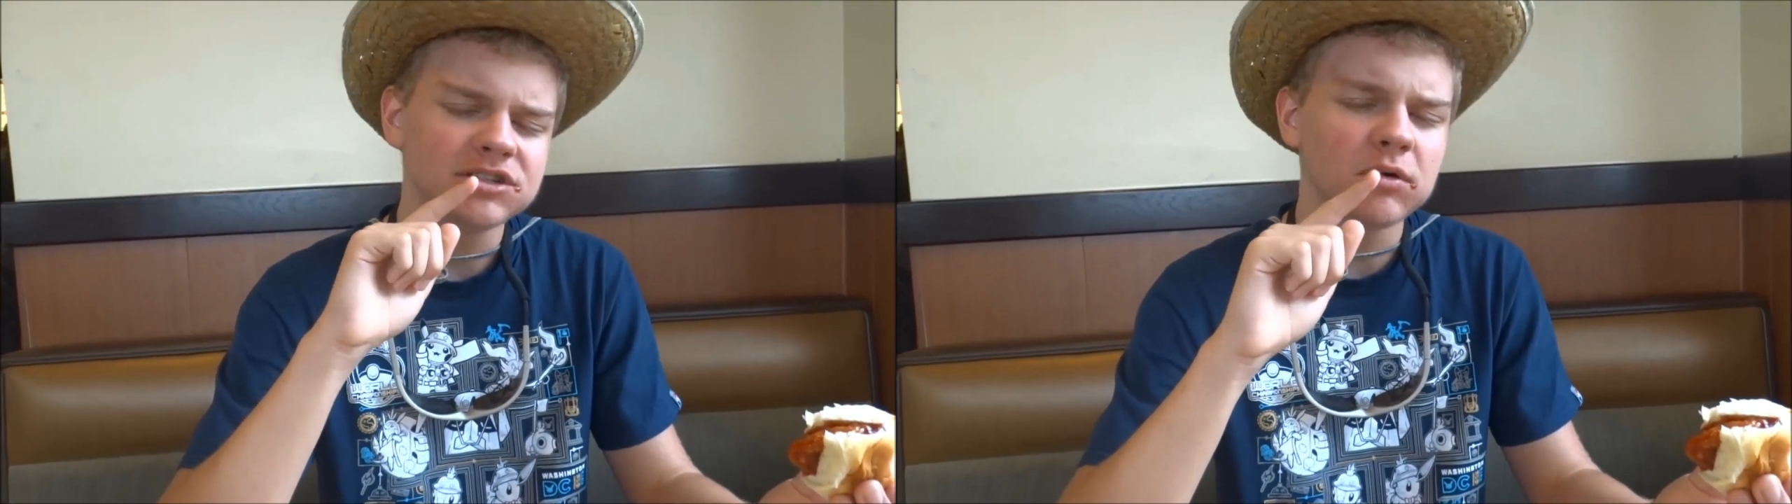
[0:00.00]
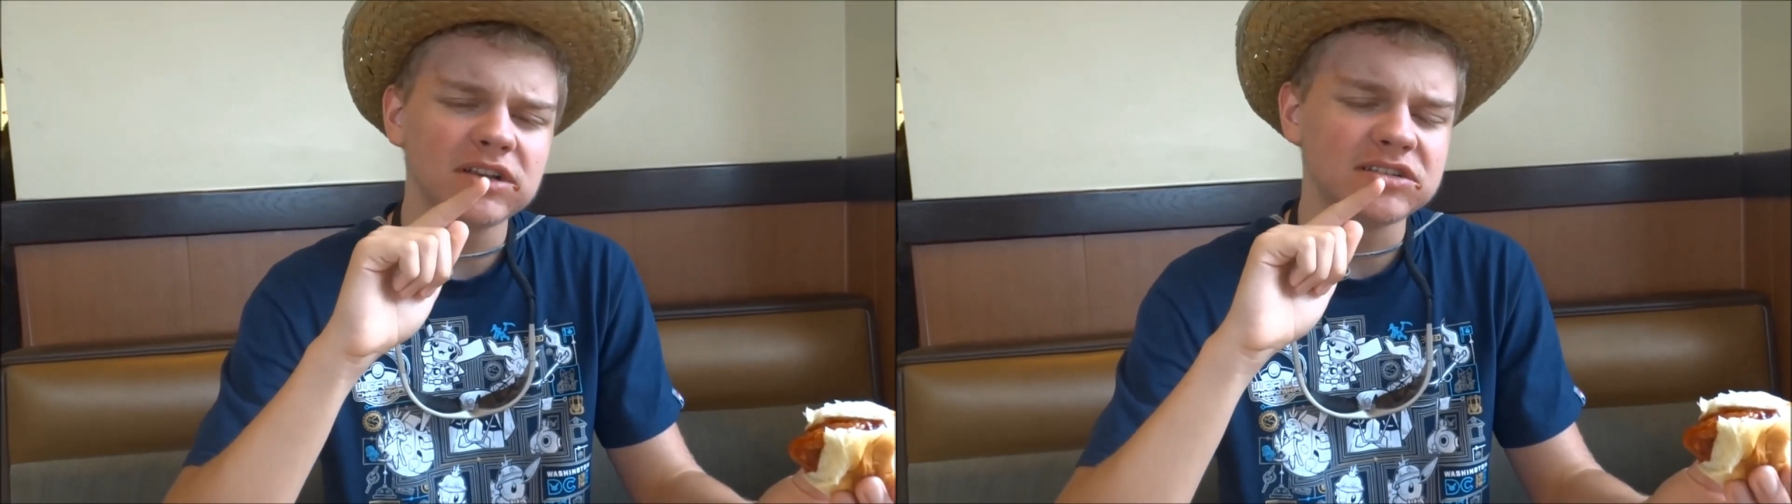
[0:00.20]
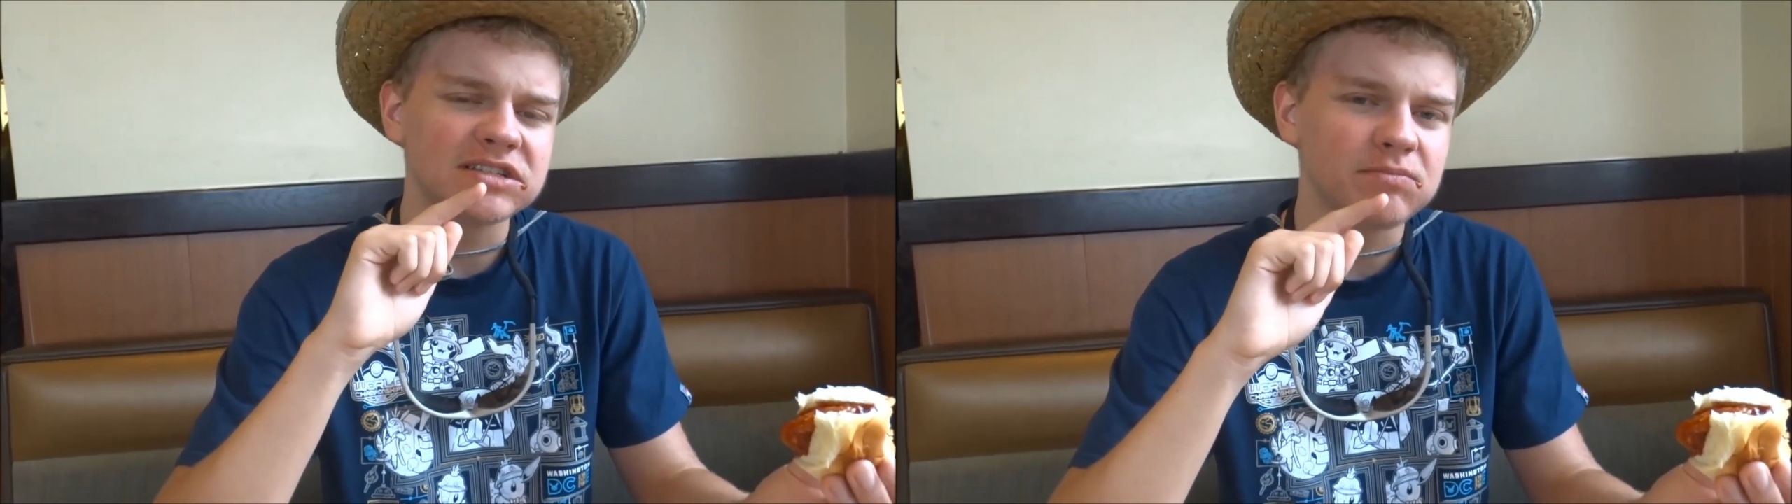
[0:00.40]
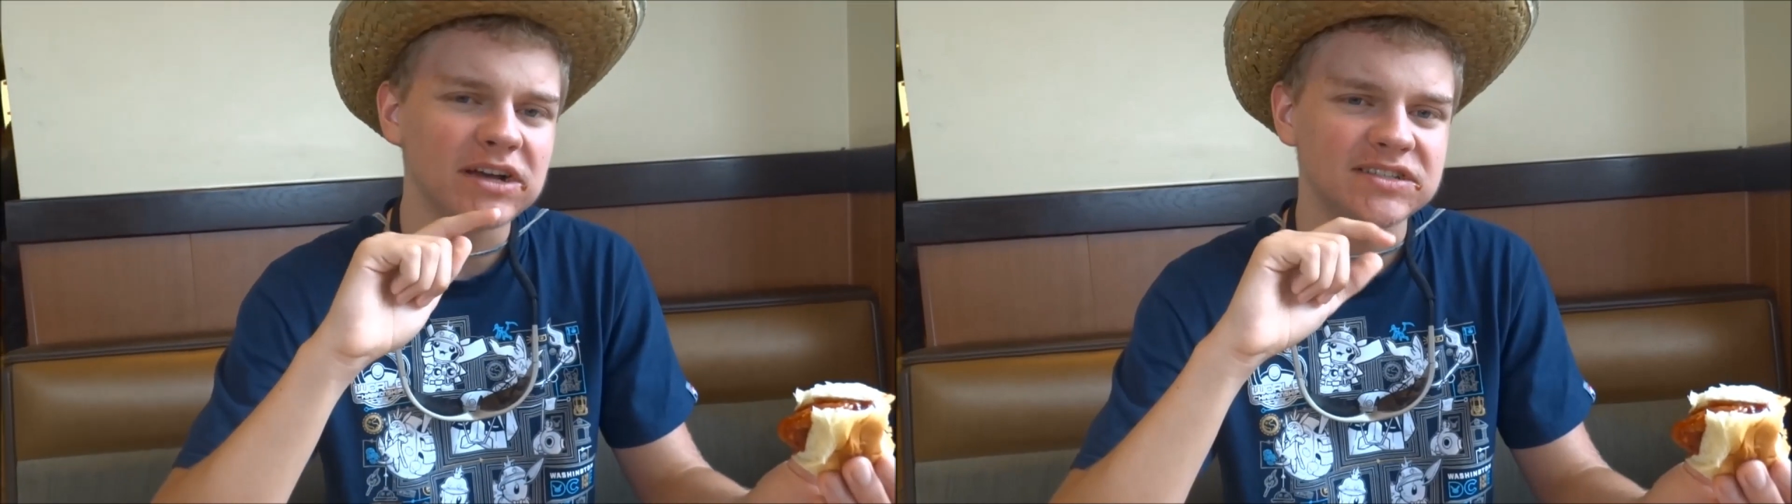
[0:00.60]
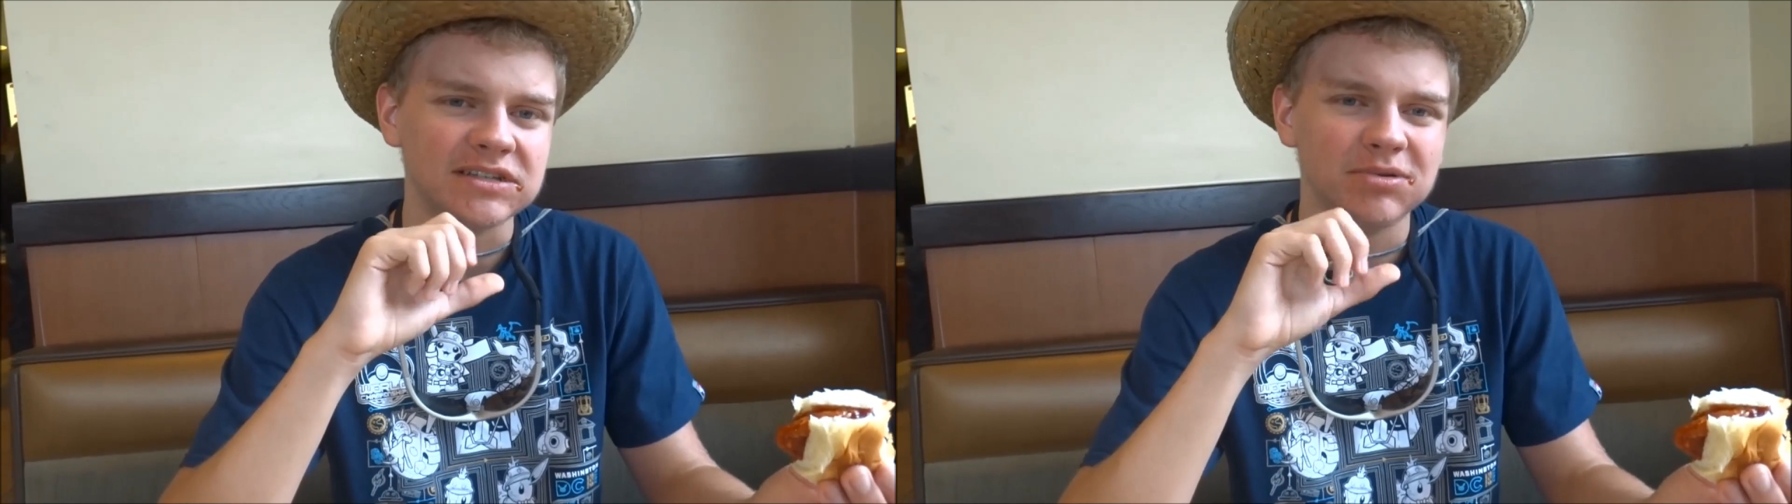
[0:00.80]
This one isn't
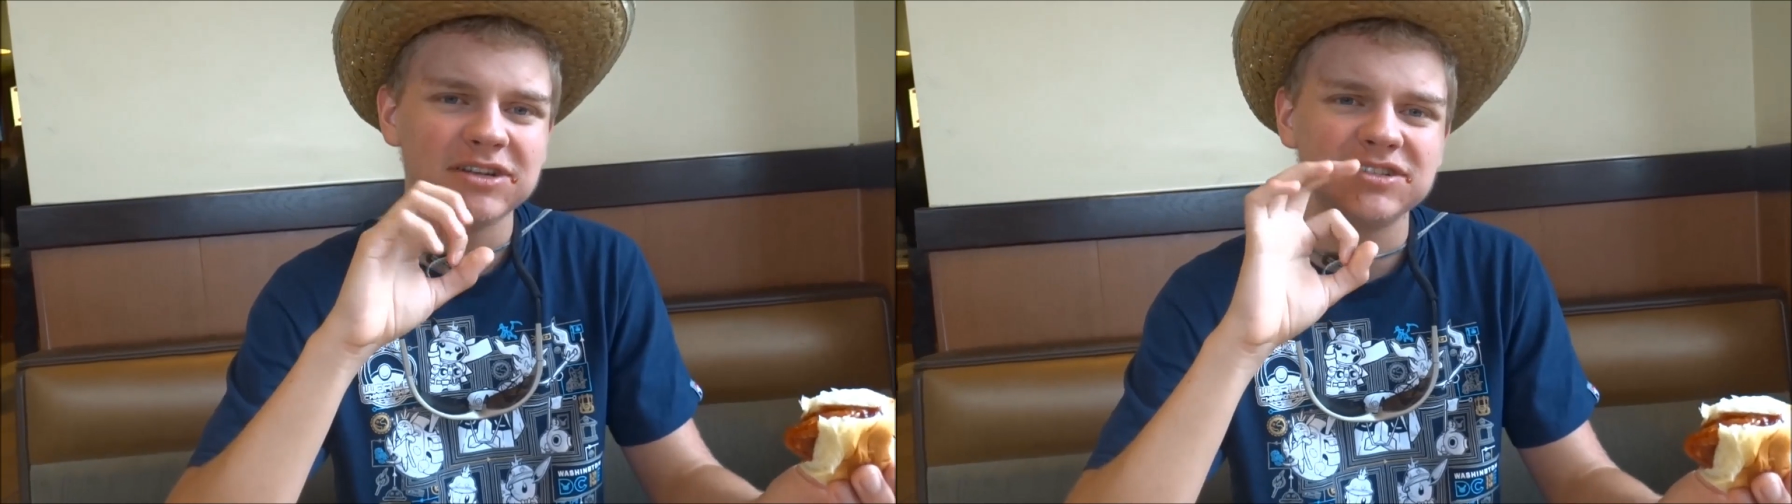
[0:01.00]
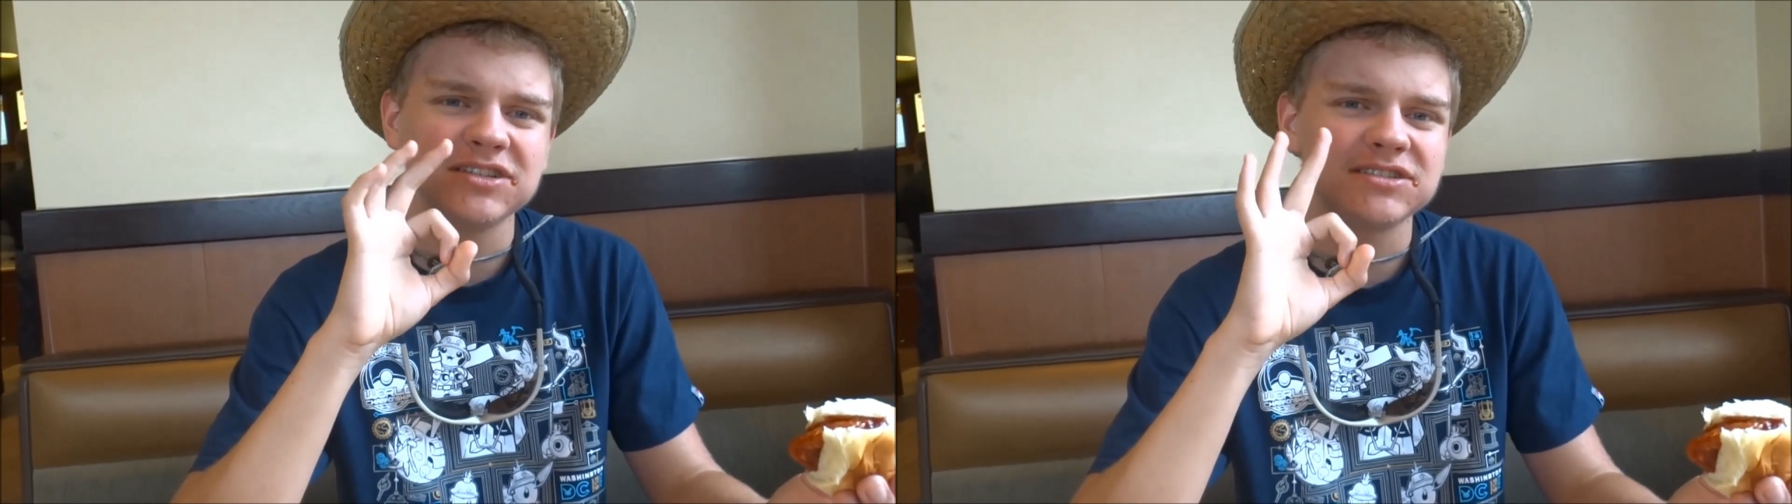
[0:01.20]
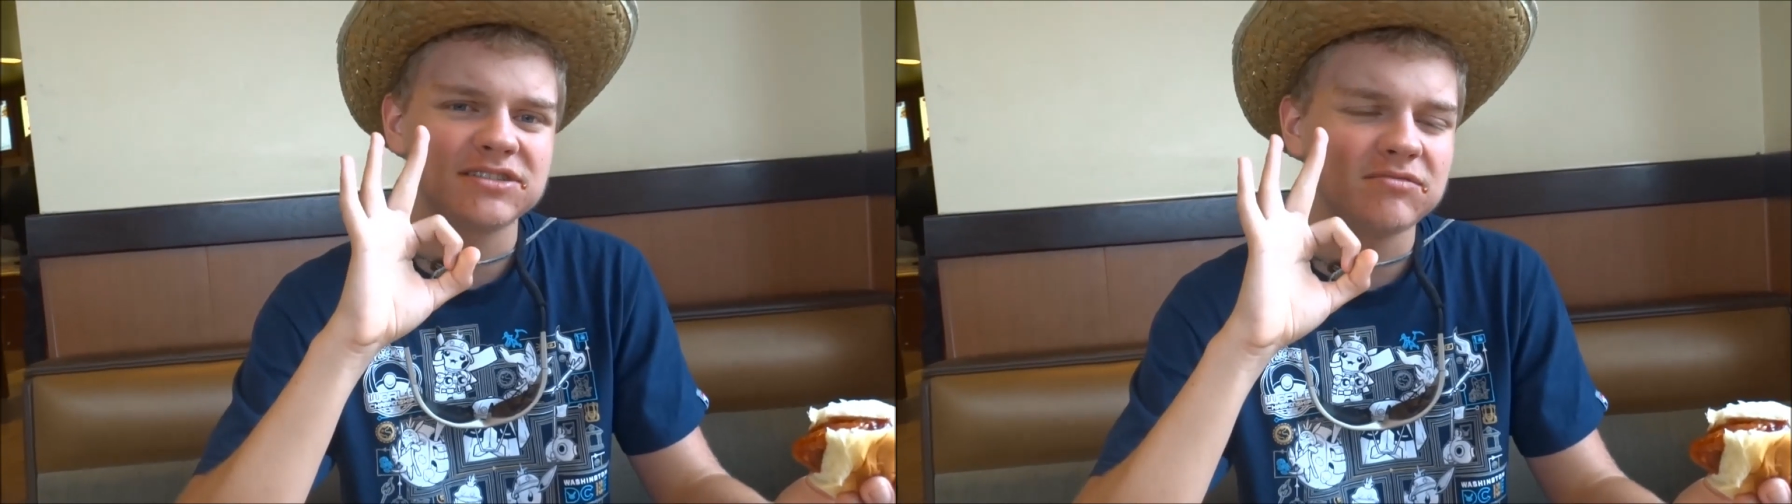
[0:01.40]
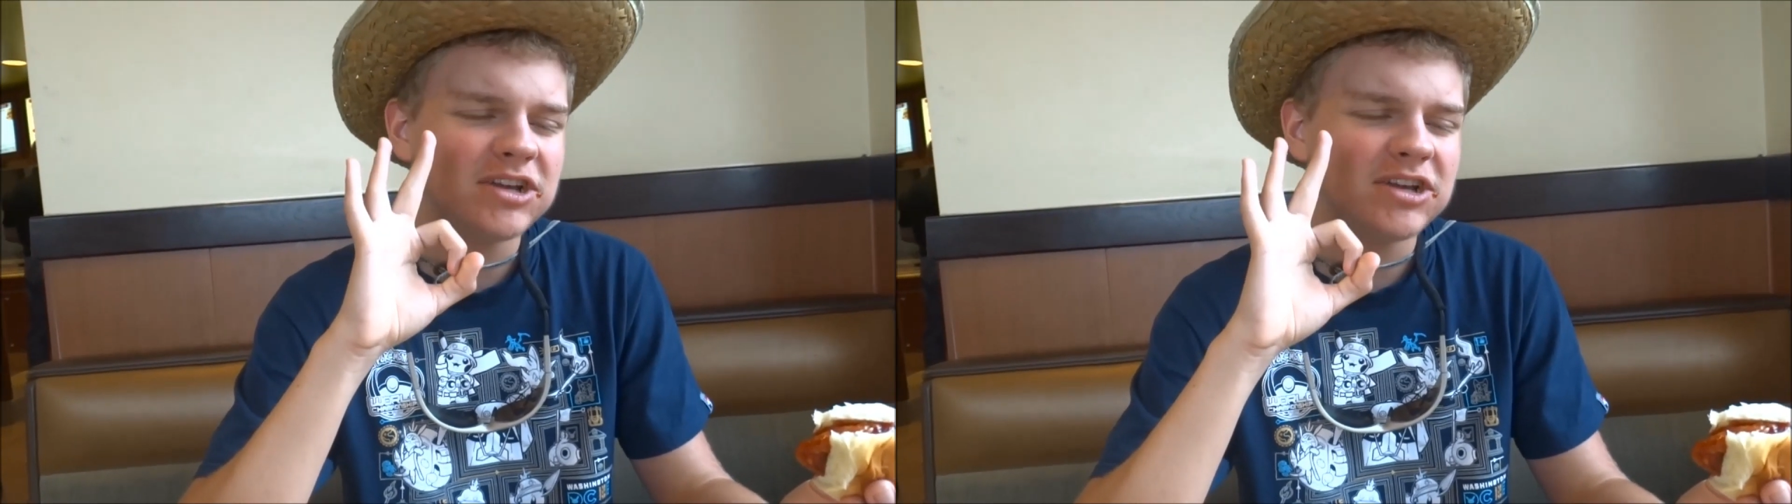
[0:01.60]
spicy, but it's just